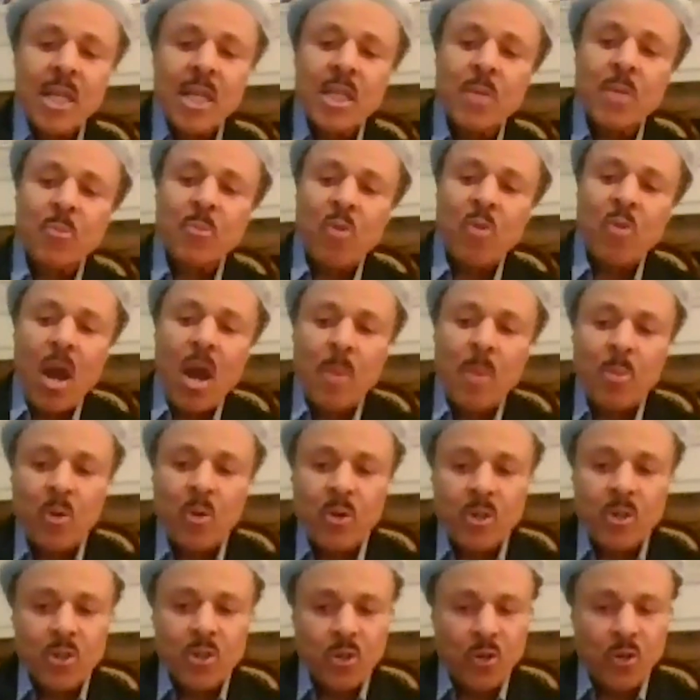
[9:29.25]
the proper
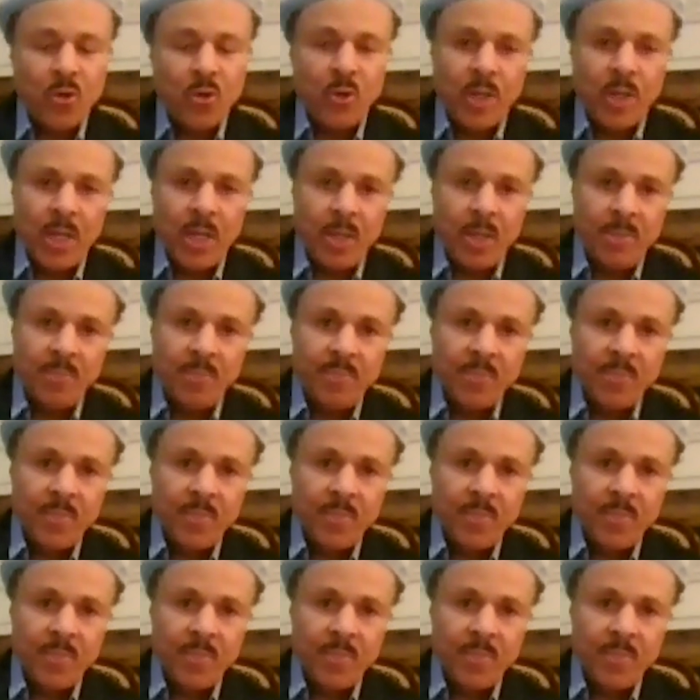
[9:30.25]
attorney